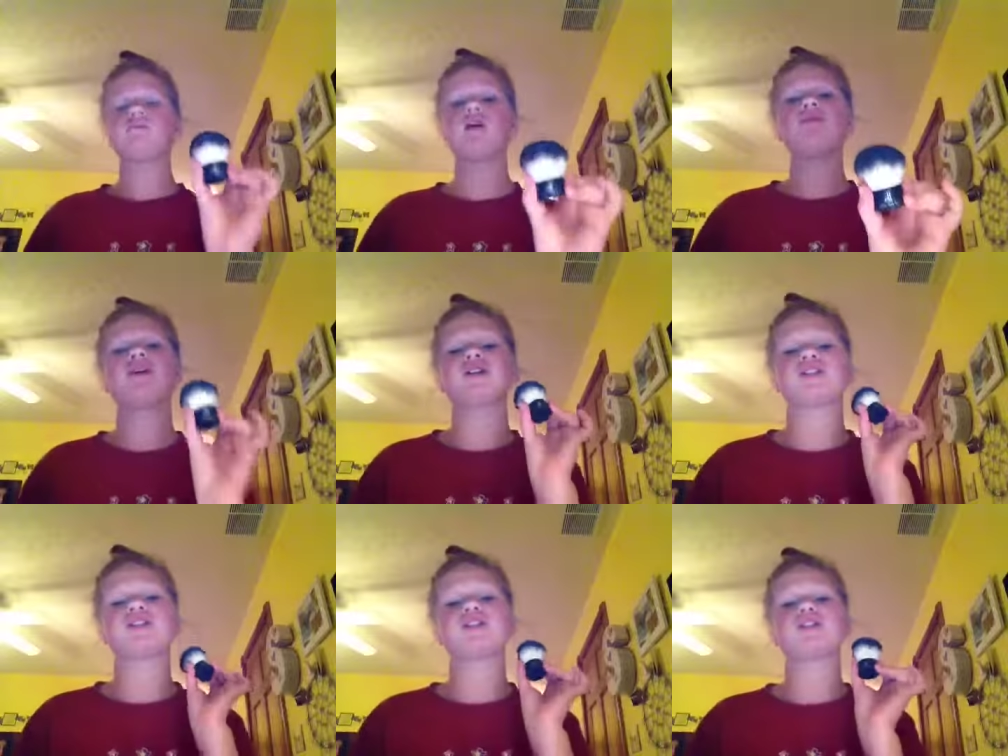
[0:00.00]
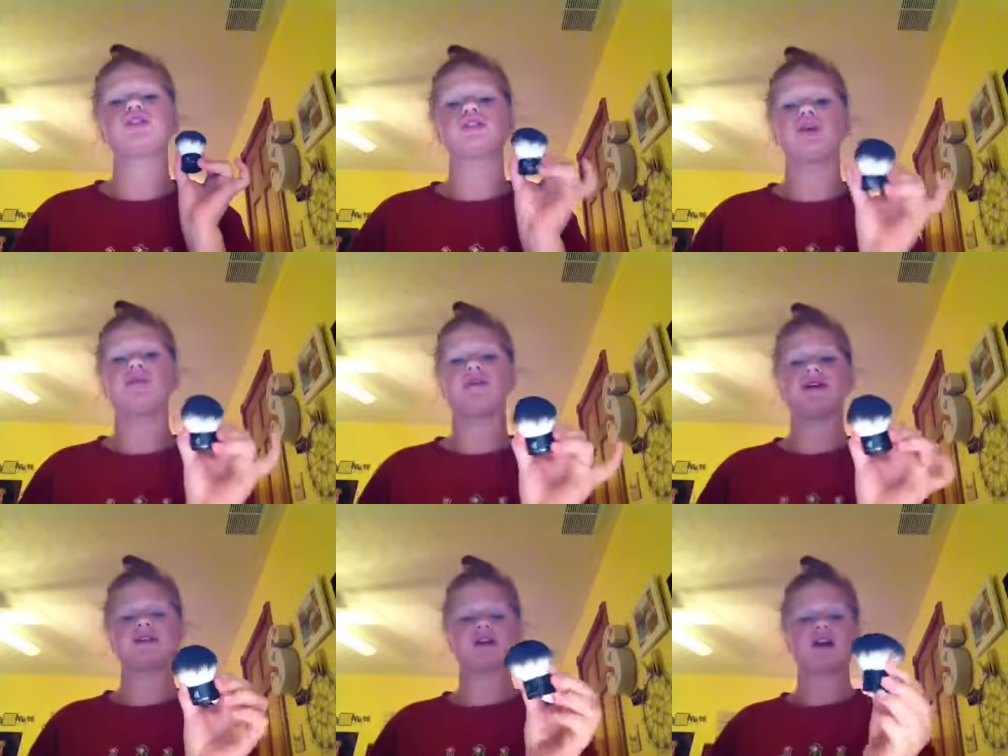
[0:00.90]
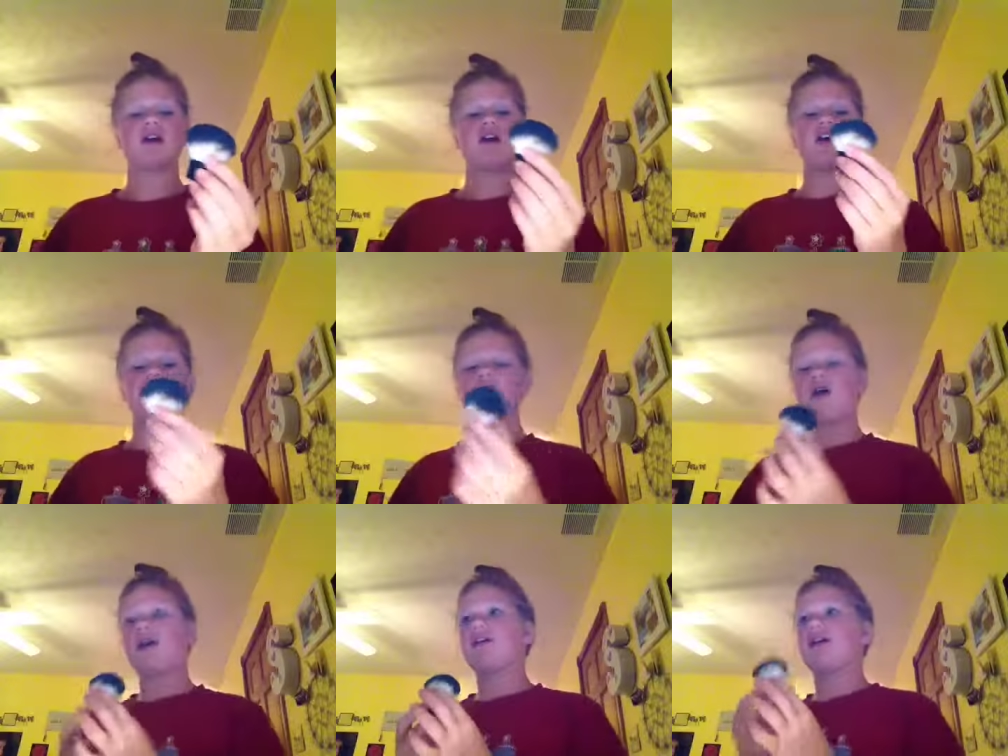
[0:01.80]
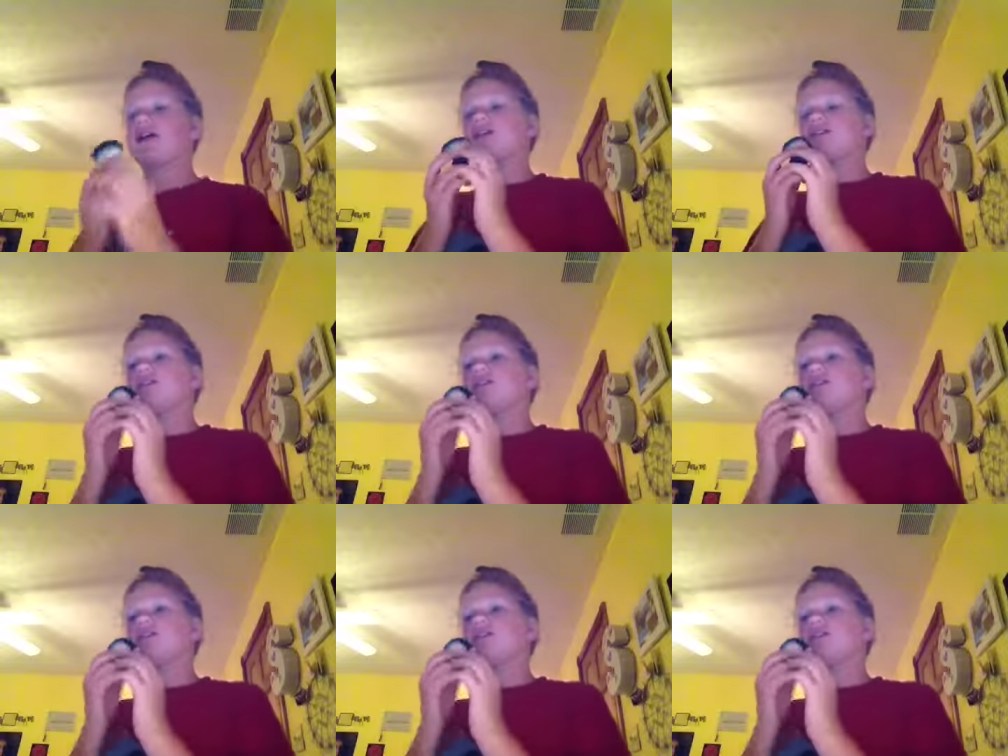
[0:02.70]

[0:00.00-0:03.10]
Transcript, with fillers: oh my gosh, it is so amazing. Go out and get it. It's